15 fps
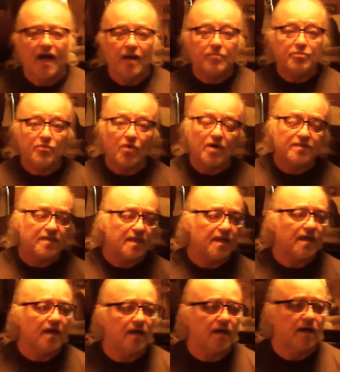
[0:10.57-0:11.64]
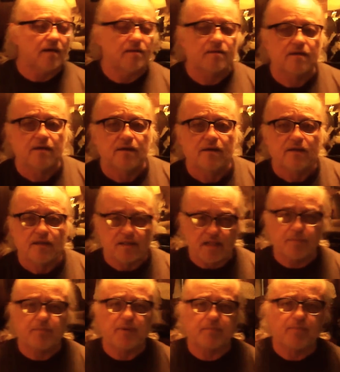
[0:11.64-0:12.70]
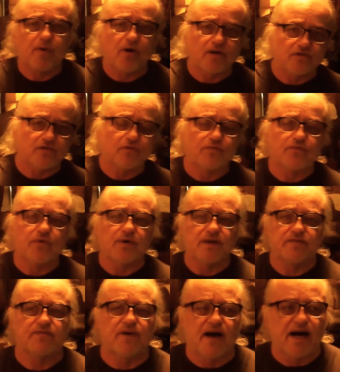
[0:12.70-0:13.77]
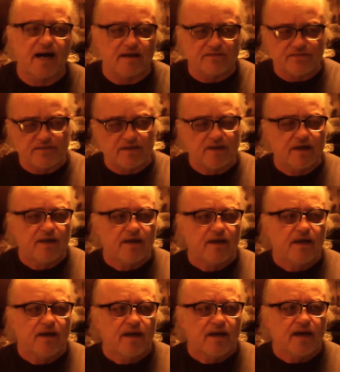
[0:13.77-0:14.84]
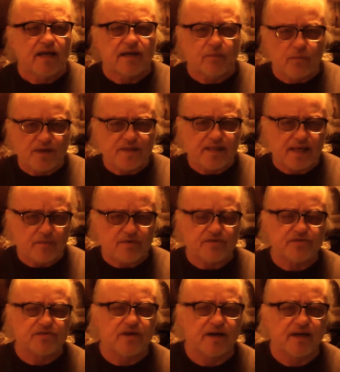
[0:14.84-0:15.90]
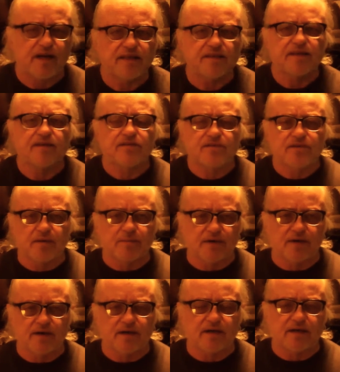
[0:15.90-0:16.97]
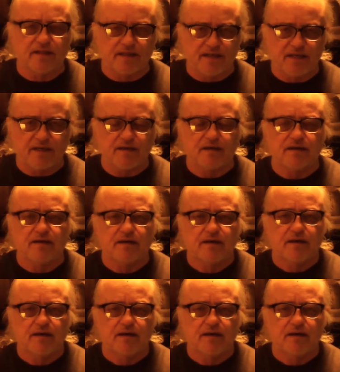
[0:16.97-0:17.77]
I brought the Olympic Barn 245s, and the one day it was sunny, I did some clean